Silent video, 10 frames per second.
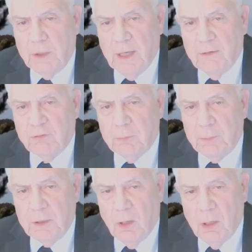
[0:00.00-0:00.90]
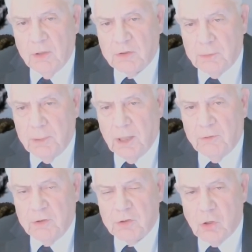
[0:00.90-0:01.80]
have to be honest about it.
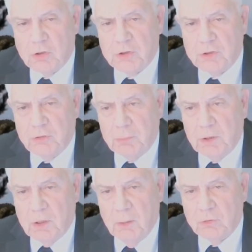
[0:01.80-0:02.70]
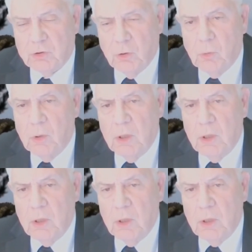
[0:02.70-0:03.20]
The churches have become so